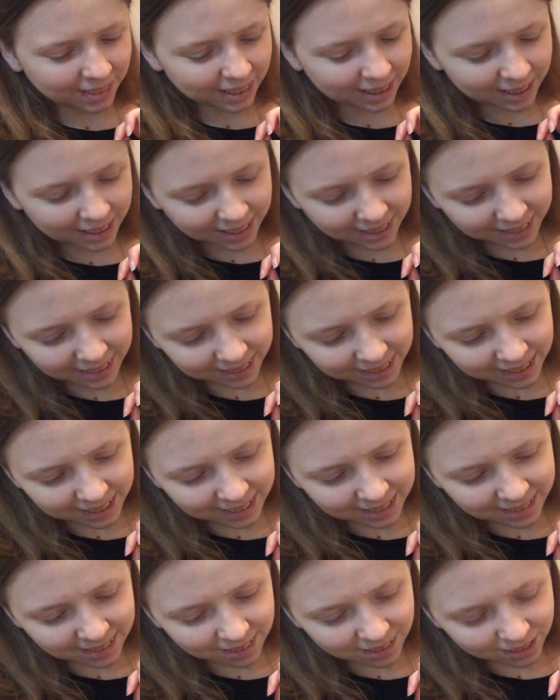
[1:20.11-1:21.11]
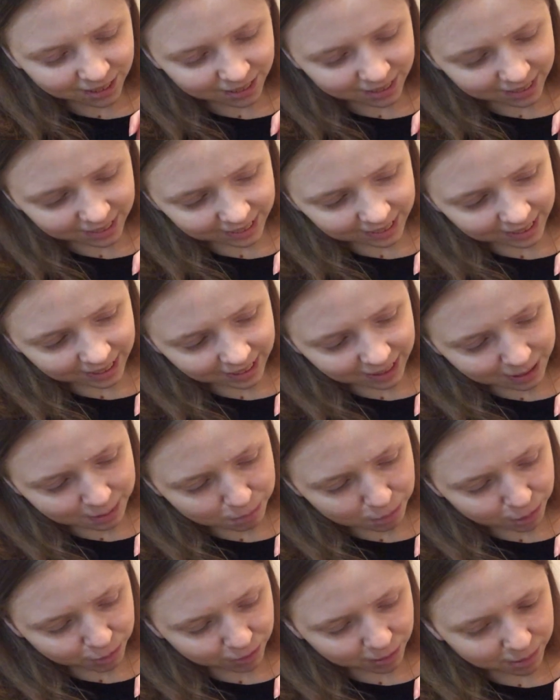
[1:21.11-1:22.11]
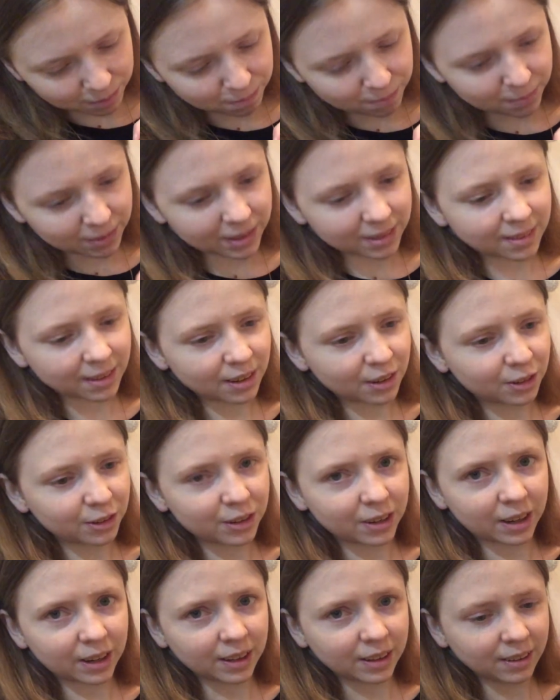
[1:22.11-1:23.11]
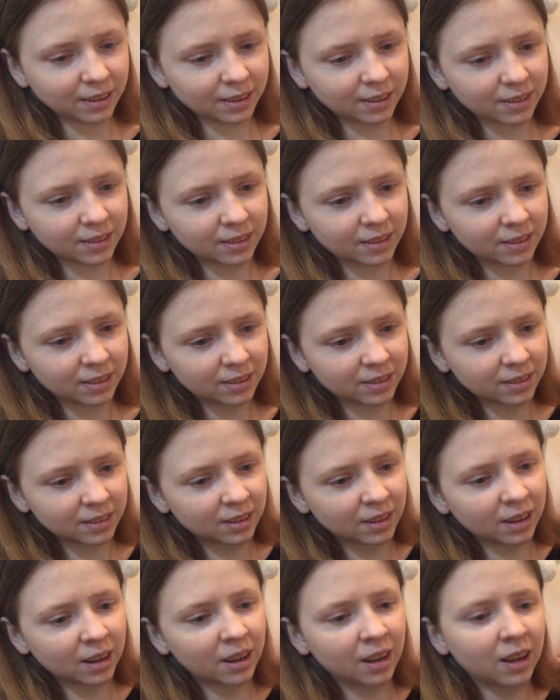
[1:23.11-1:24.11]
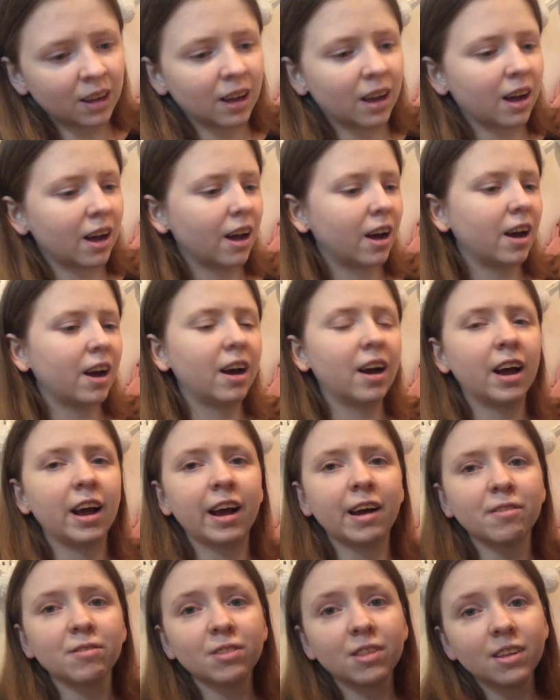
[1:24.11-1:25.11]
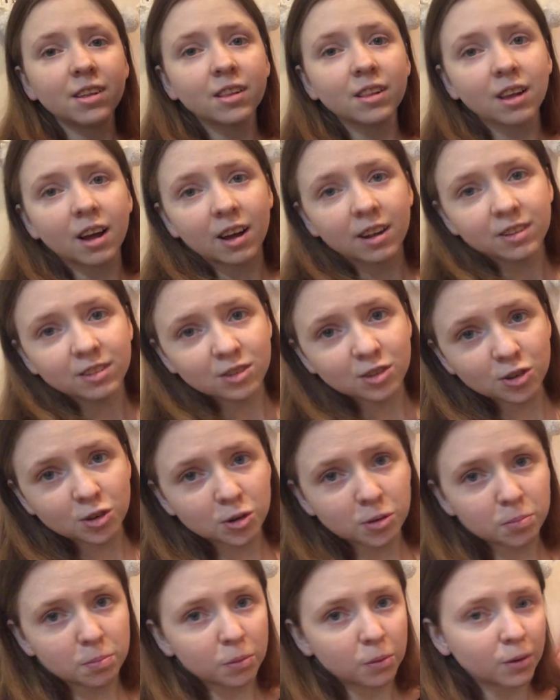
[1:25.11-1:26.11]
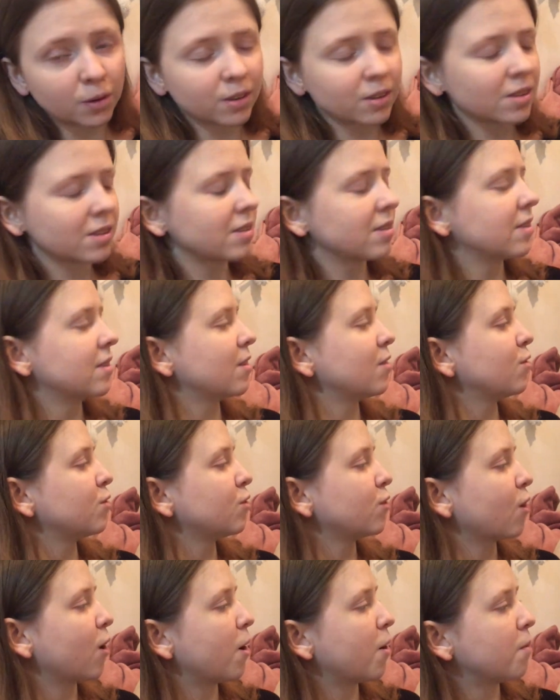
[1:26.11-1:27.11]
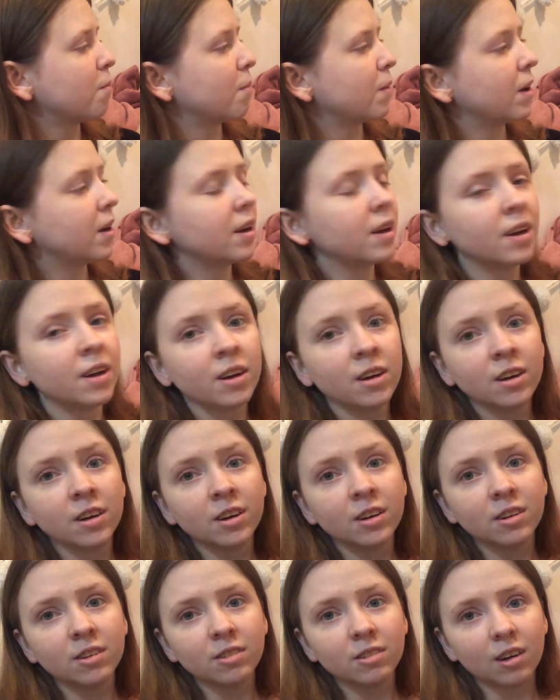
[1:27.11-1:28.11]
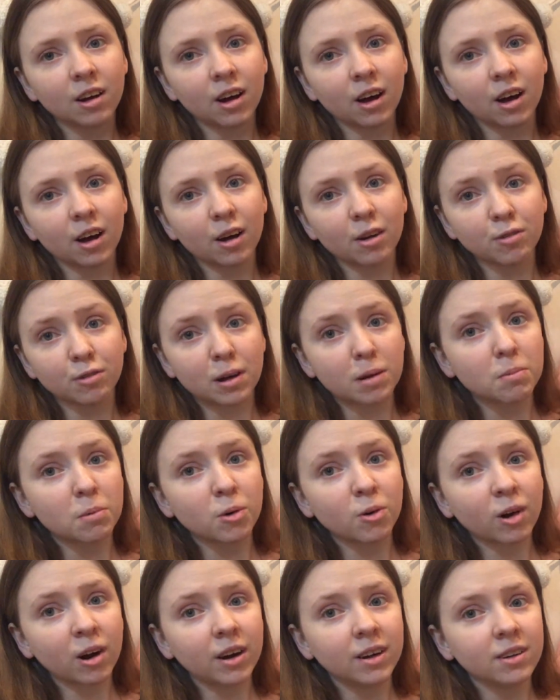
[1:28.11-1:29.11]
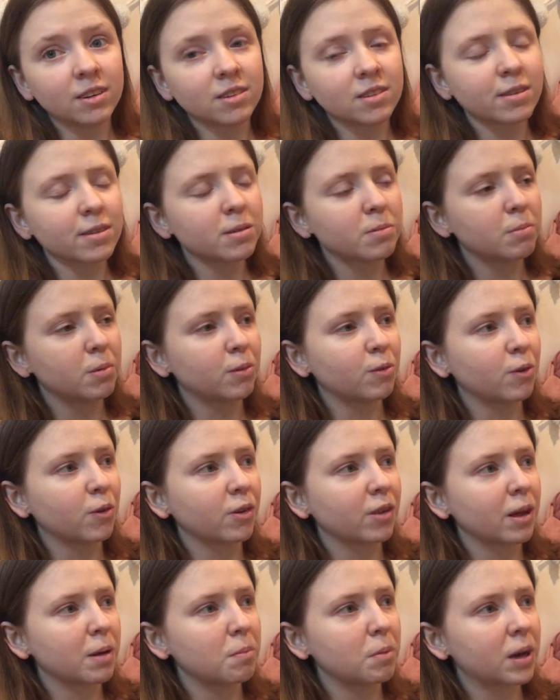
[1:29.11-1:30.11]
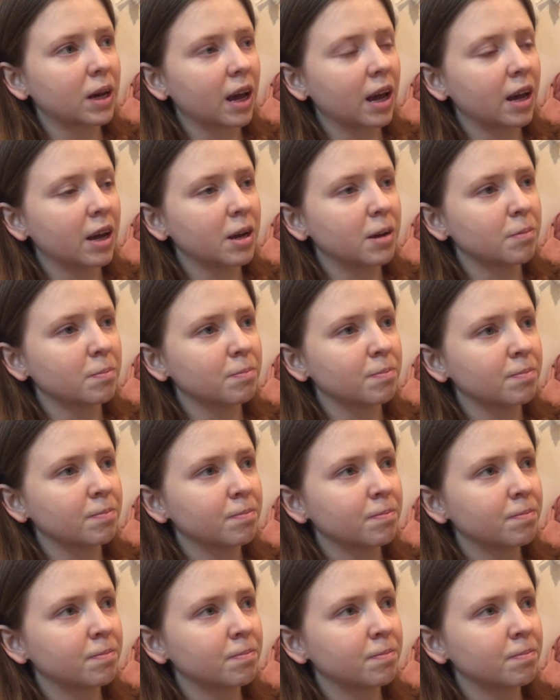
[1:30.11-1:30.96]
Can I move them? Is that okay? I have the last two books from Fable Crate before they became,